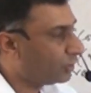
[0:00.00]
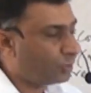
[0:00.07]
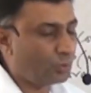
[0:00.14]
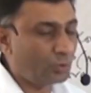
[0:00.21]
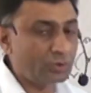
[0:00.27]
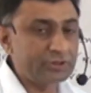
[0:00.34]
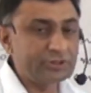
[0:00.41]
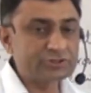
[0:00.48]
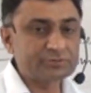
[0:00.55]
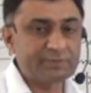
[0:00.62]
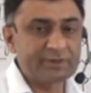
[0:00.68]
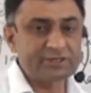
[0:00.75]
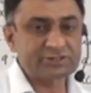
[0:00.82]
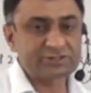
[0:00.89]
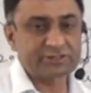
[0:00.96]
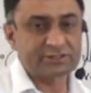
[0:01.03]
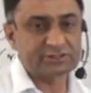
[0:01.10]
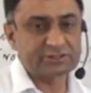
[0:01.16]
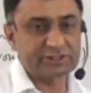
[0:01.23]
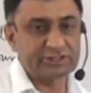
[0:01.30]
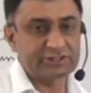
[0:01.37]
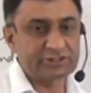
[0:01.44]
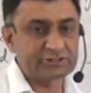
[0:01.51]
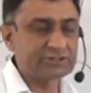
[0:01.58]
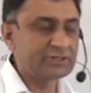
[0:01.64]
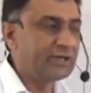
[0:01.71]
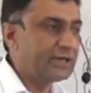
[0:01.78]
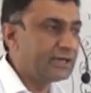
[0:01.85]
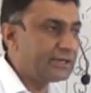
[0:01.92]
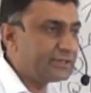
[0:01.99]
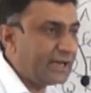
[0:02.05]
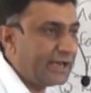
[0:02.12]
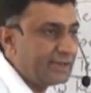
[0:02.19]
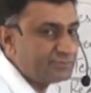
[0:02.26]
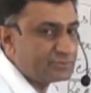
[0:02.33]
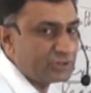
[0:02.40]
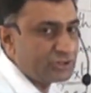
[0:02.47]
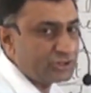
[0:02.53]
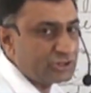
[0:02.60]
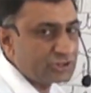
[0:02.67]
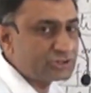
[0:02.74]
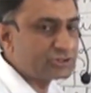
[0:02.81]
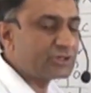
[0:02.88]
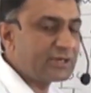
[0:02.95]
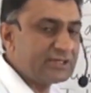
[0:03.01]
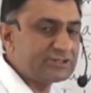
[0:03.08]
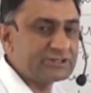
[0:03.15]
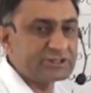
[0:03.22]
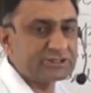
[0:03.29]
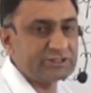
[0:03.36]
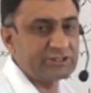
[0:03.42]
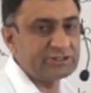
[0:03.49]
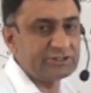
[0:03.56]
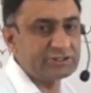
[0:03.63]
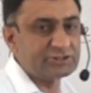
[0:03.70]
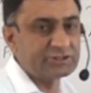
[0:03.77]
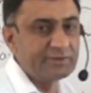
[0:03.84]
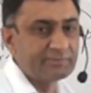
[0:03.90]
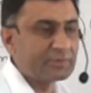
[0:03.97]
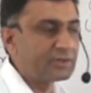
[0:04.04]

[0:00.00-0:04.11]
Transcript: Only space changes, time changes, culture changes,